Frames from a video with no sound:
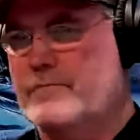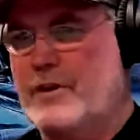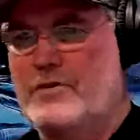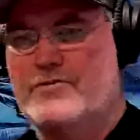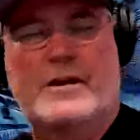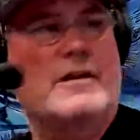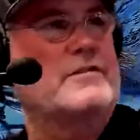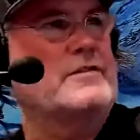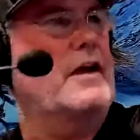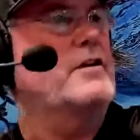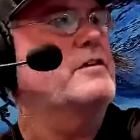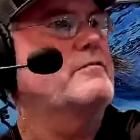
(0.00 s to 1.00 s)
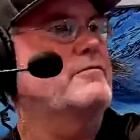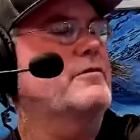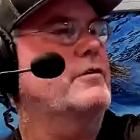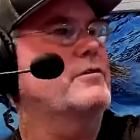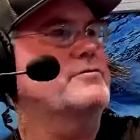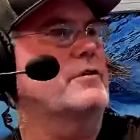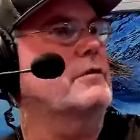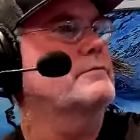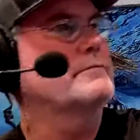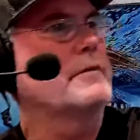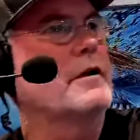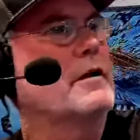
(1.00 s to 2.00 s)
sell Italian furniture,
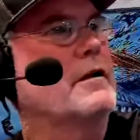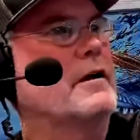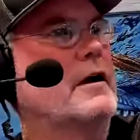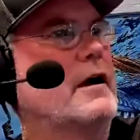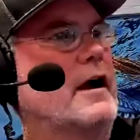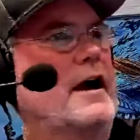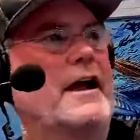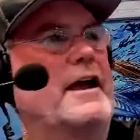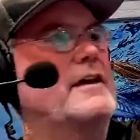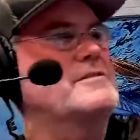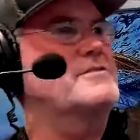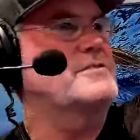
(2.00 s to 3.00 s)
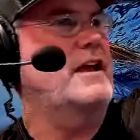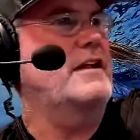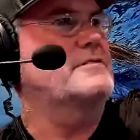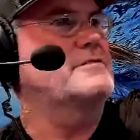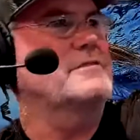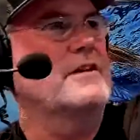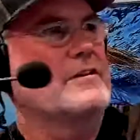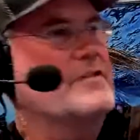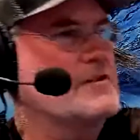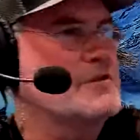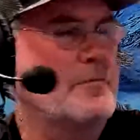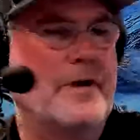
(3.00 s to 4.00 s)
high-end sets,
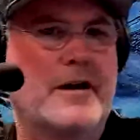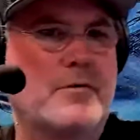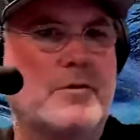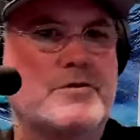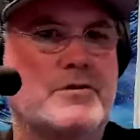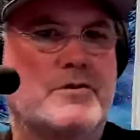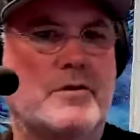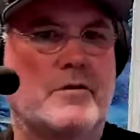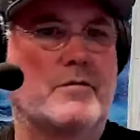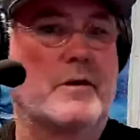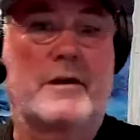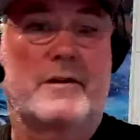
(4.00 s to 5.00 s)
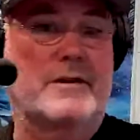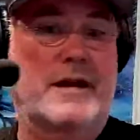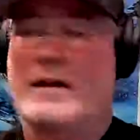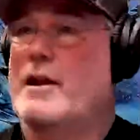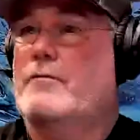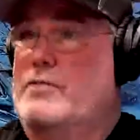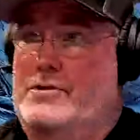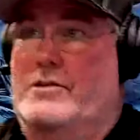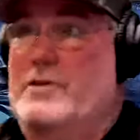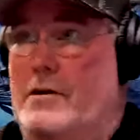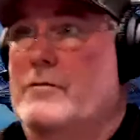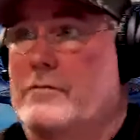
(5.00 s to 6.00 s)
doesn't matter what you do. You got to love what you
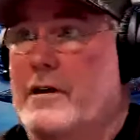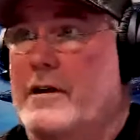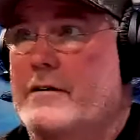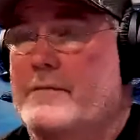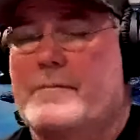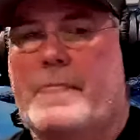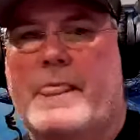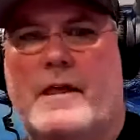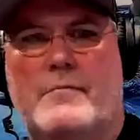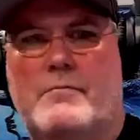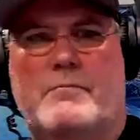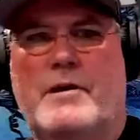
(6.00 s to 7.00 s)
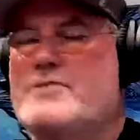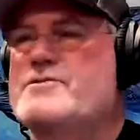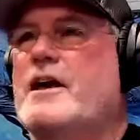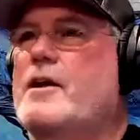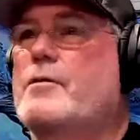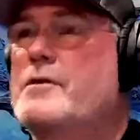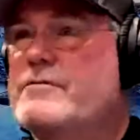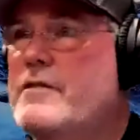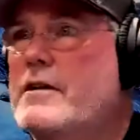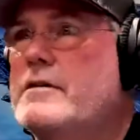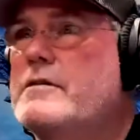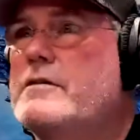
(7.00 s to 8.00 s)
do, right? But it's not always
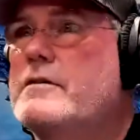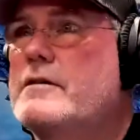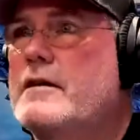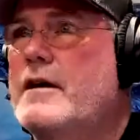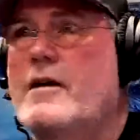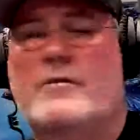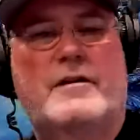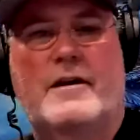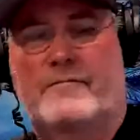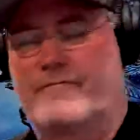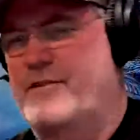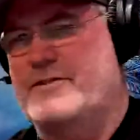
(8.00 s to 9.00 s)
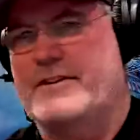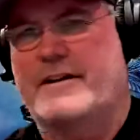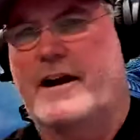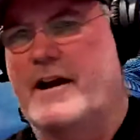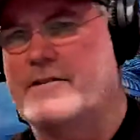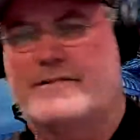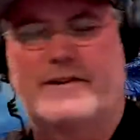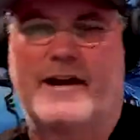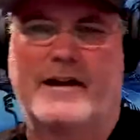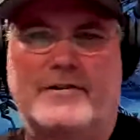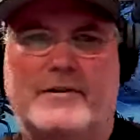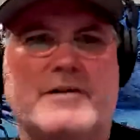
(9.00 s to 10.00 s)
fun. I don't care. Fishing guys,
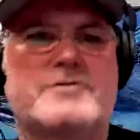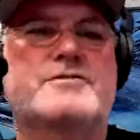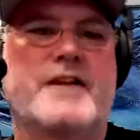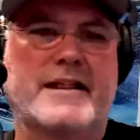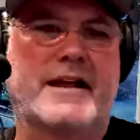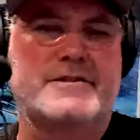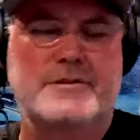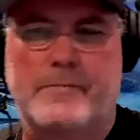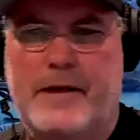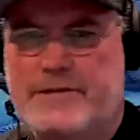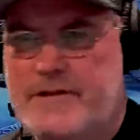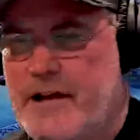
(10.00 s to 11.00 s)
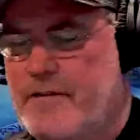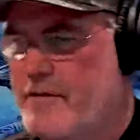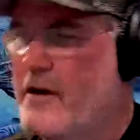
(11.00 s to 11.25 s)
yeah, you can say that's the best life.